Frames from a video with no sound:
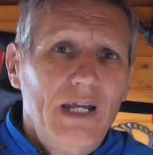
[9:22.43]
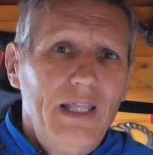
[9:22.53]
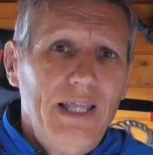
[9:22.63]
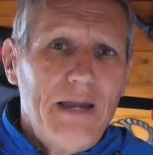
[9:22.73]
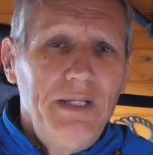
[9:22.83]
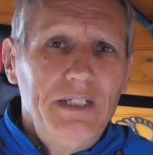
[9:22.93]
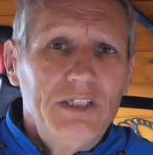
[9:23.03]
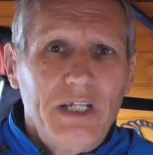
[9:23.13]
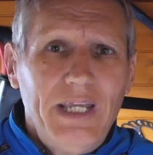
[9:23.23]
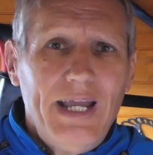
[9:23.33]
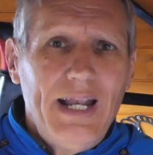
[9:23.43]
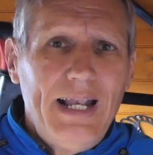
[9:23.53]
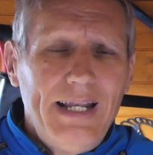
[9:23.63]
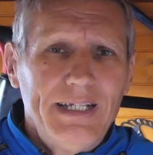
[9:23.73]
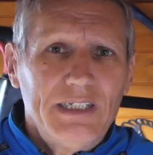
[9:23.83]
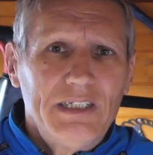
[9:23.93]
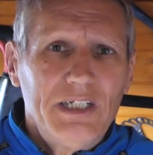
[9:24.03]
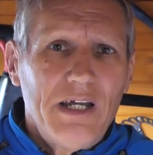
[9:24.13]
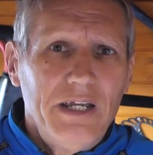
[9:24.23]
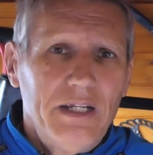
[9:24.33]
and that means I get less
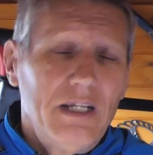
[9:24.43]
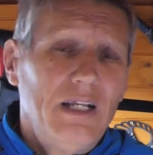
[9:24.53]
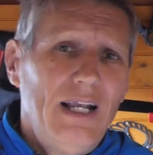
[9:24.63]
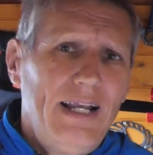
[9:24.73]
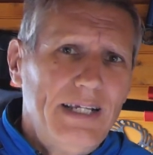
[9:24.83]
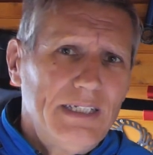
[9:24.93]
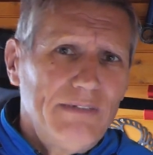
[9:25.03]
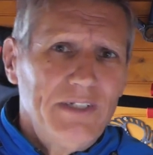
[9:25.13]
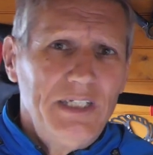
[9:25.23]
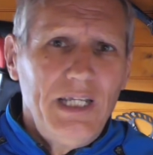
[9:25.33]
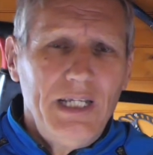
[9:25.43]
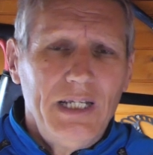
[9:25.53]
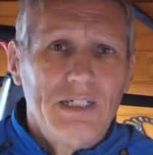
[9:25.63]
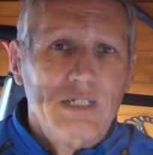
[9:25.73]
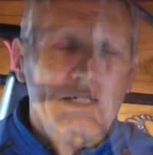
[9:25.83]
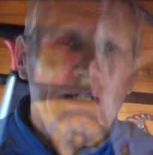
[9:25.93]
tired, less fatigued.